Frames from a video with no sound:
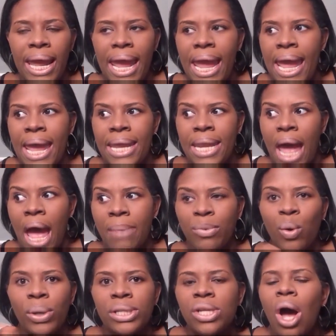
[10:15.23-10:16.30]
and I'm
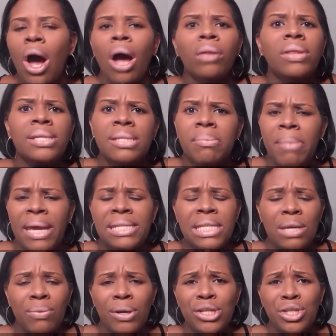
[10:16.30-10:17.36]
going to all these amazing
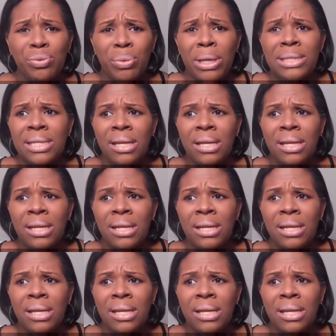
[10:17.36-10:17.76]
restaurants,